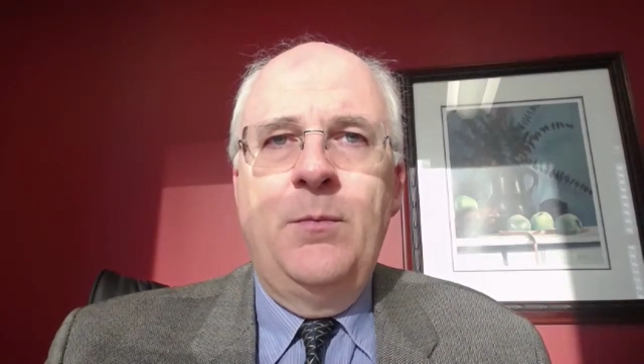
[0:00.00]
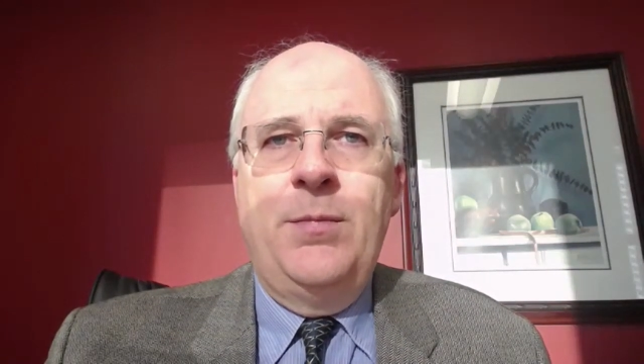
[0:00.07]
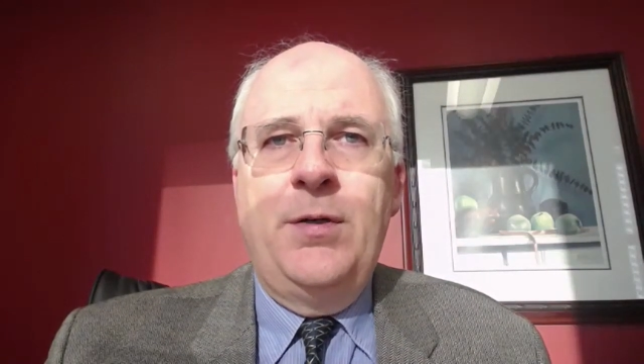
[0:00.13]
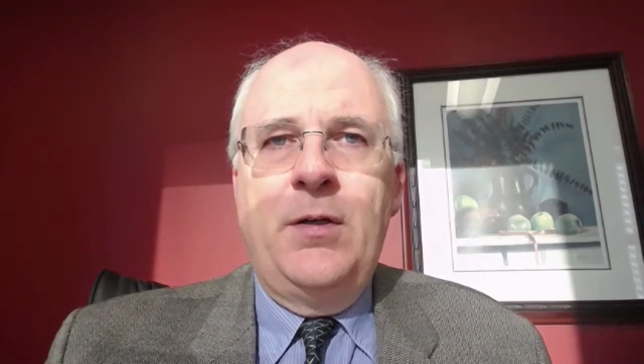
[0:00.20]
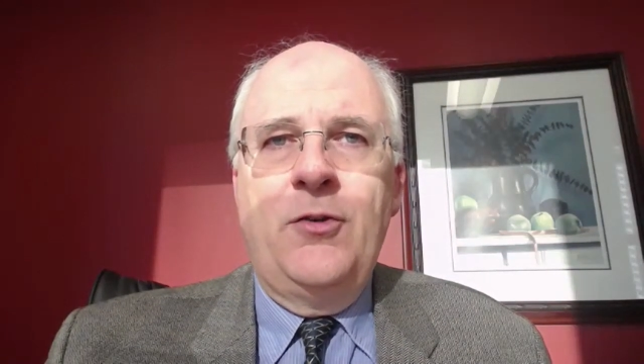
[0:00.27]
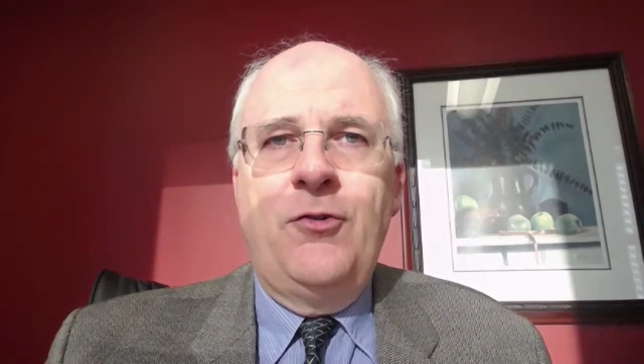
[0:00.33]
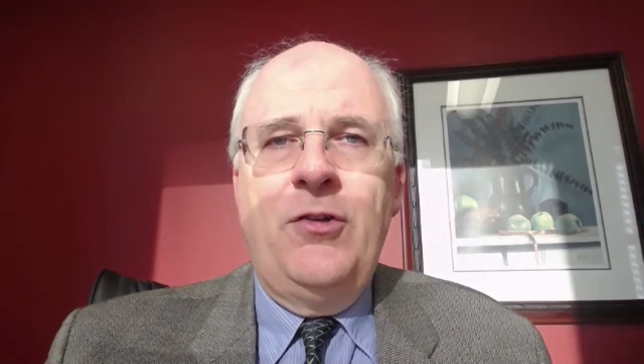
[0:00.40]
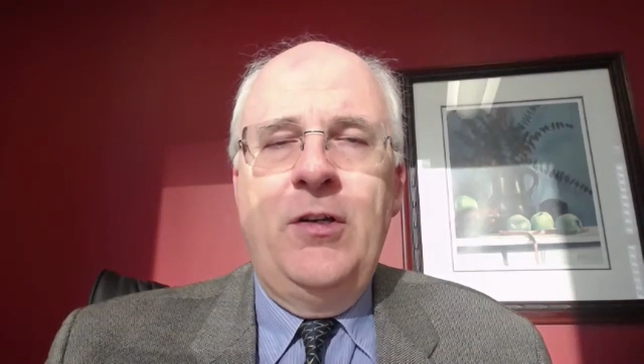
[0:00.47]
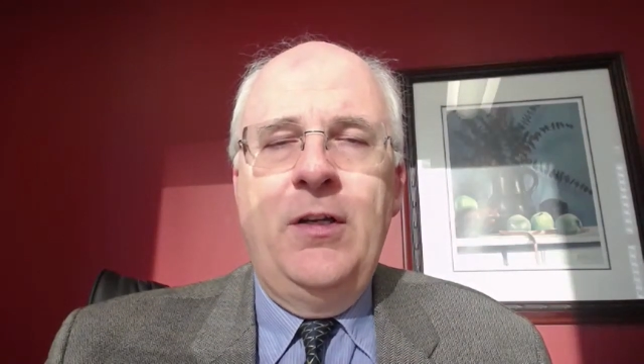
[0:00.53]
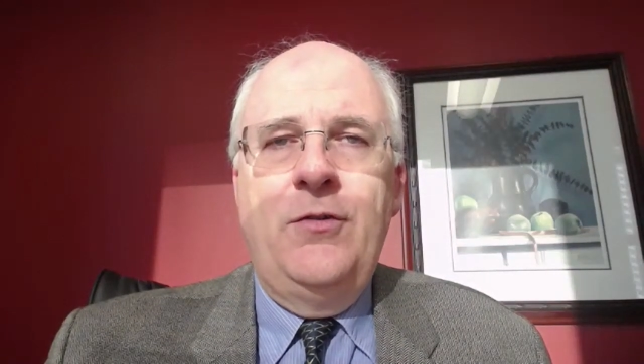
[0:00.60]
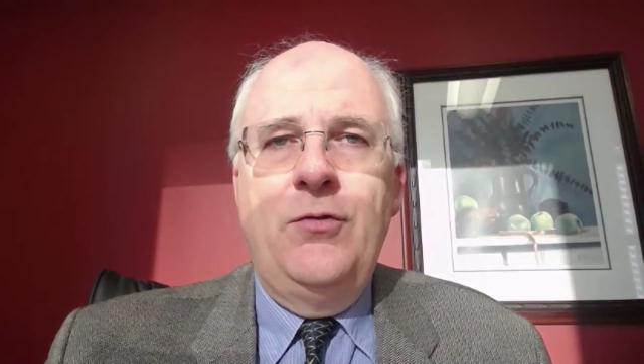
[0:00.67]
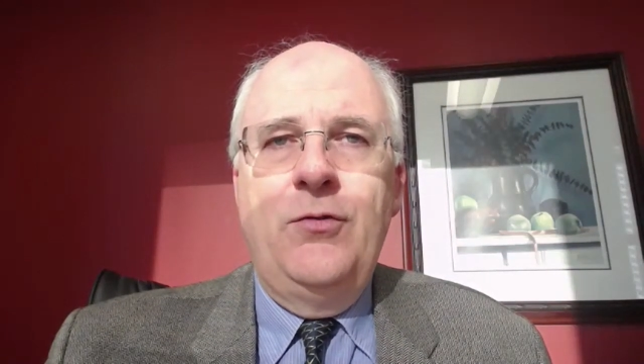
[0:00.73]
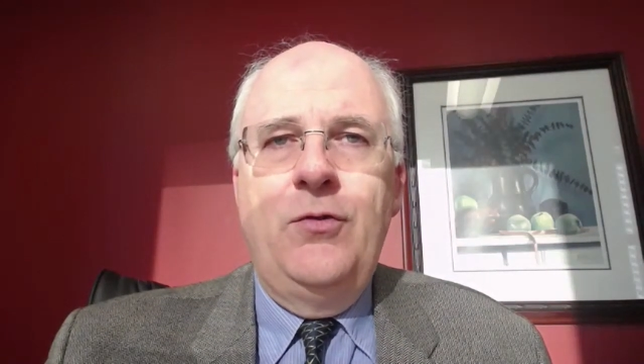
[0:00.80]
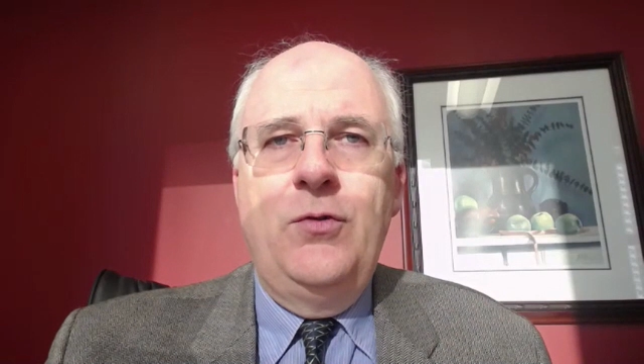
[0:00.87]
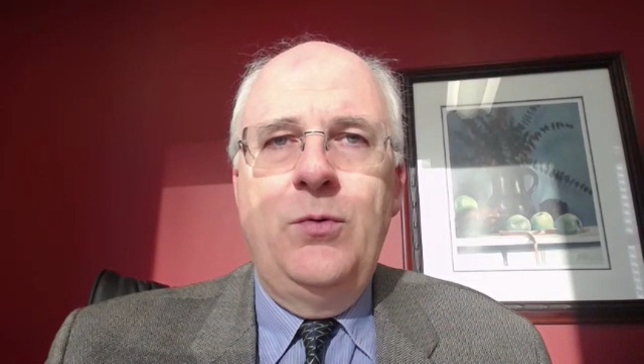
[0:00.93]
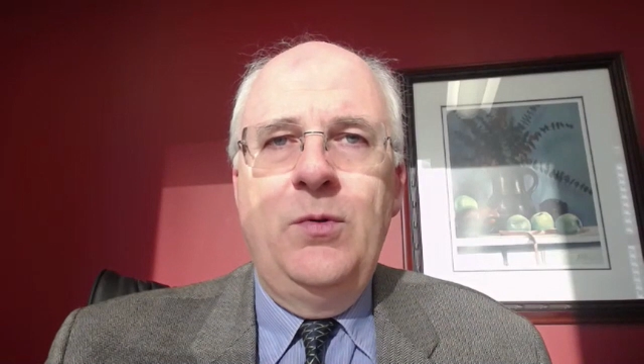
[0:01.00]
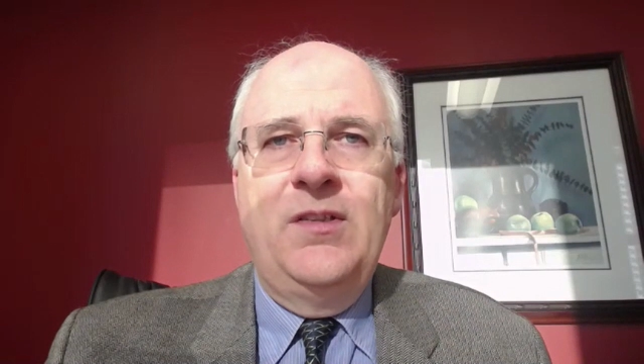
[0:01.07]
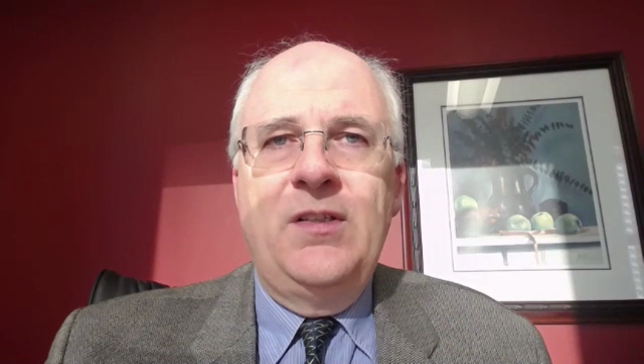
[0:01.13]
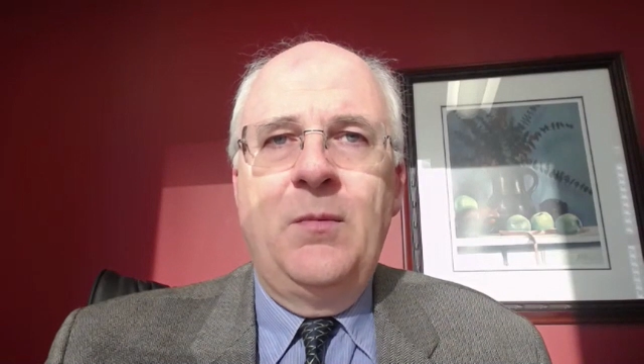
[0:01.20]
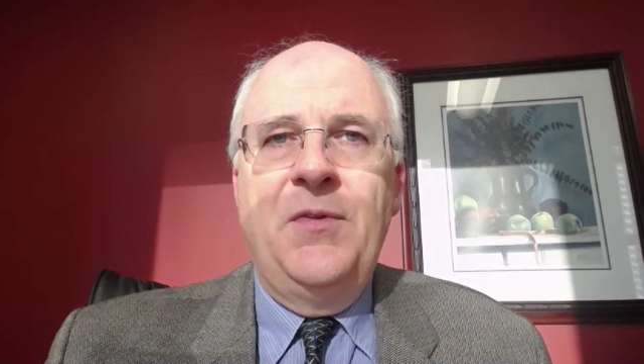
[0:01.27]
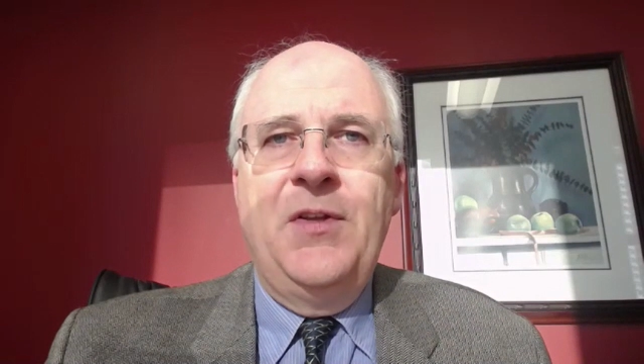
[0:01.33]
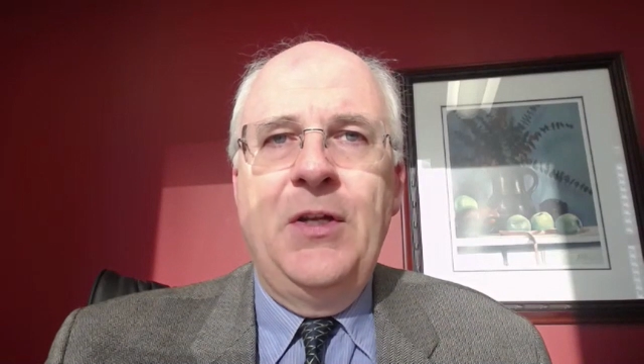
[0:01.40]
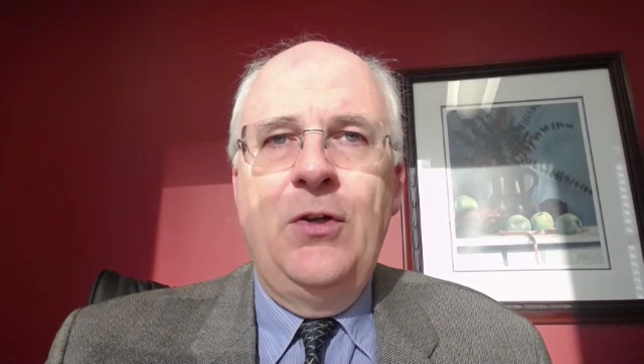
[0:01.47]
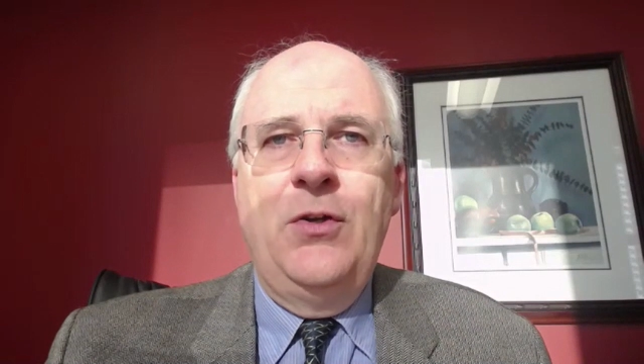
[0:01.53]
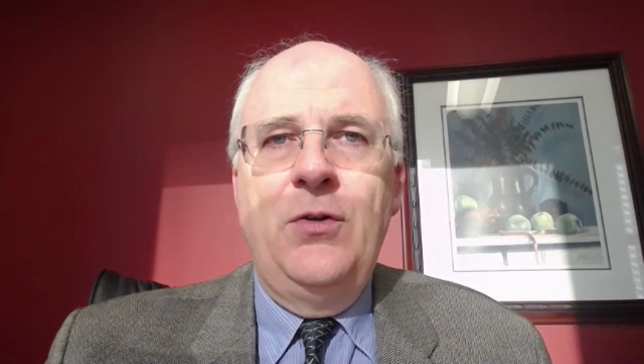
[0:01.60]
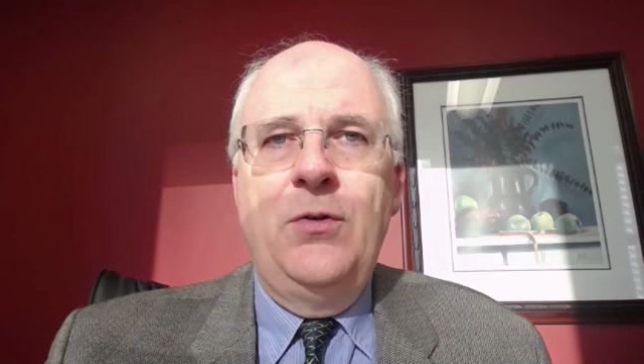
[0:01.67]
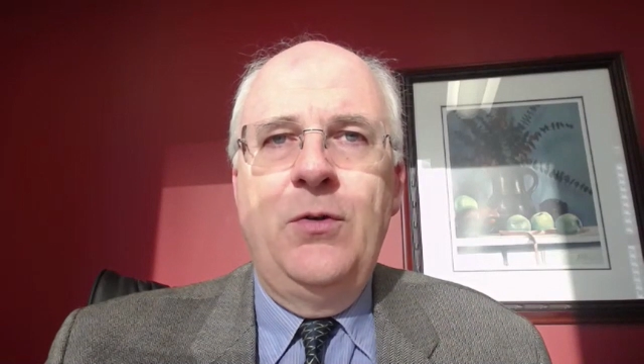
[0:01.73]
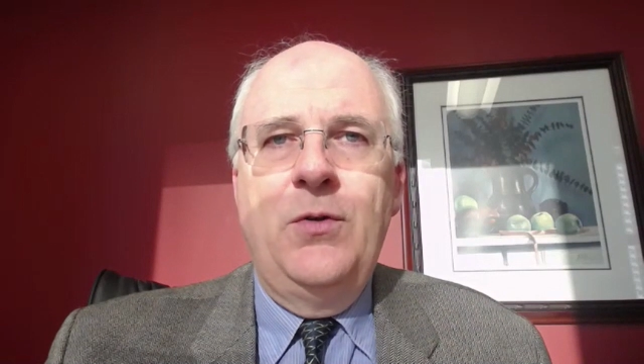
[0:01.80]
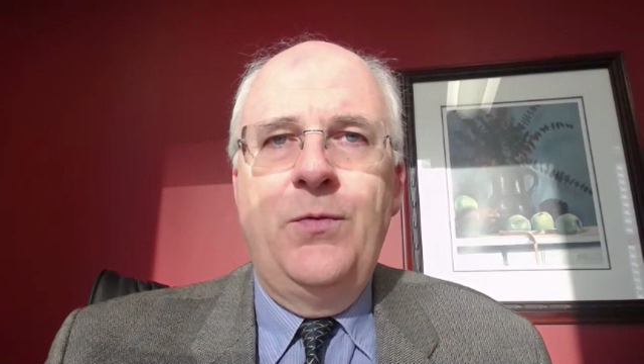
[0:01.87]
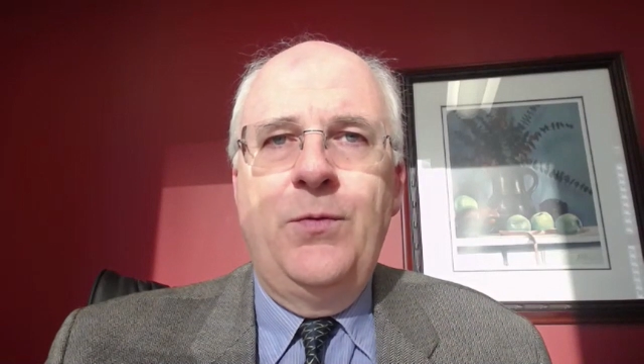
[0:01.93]
partially to do something
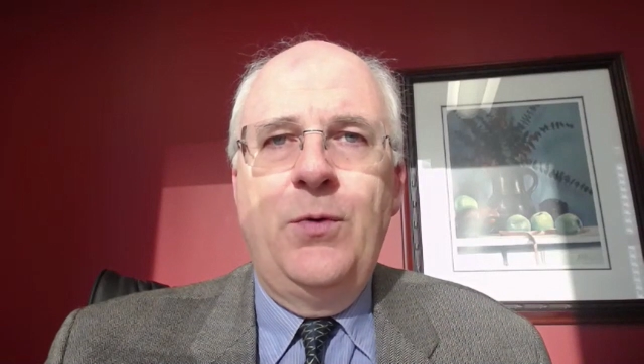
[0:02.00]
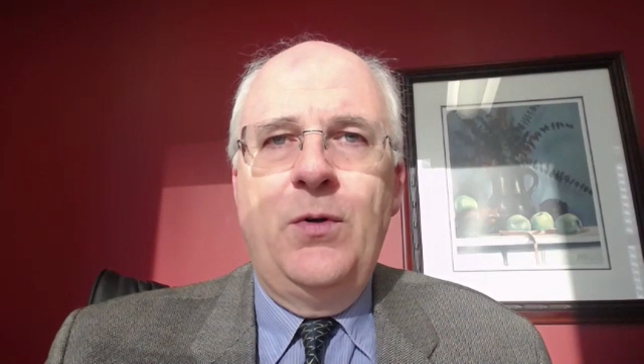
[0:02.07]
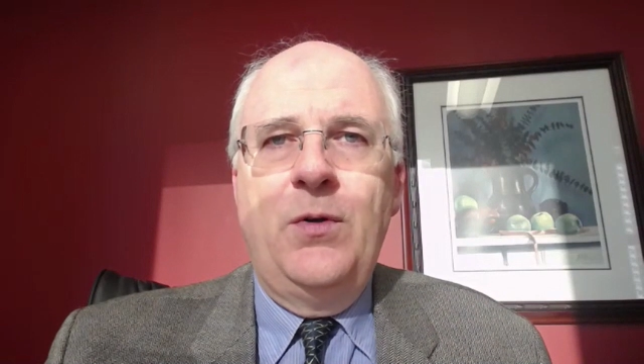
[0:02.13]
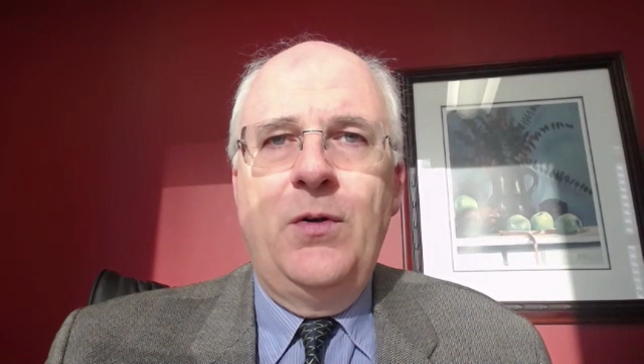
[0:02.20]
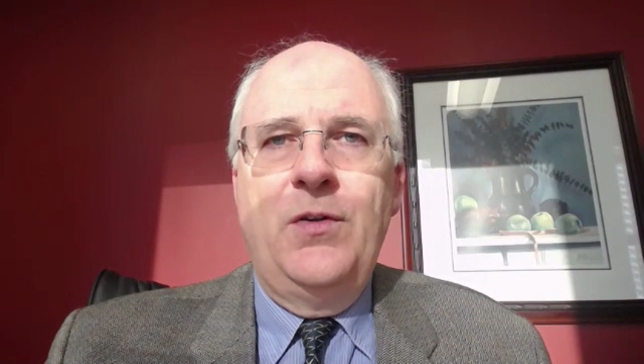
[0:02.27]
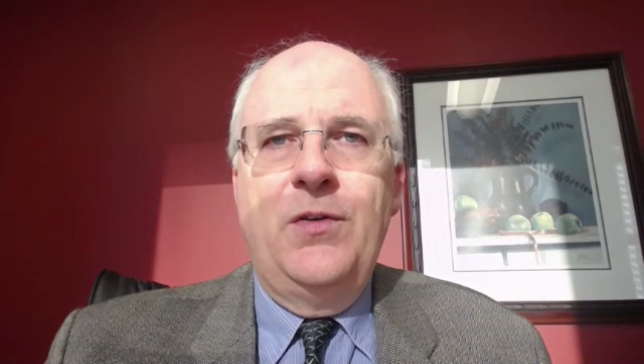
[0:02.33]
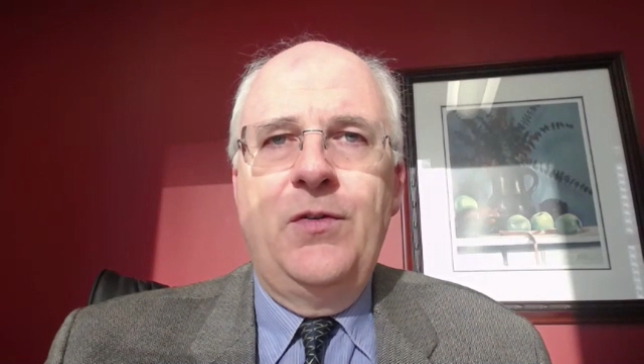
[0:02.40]
good for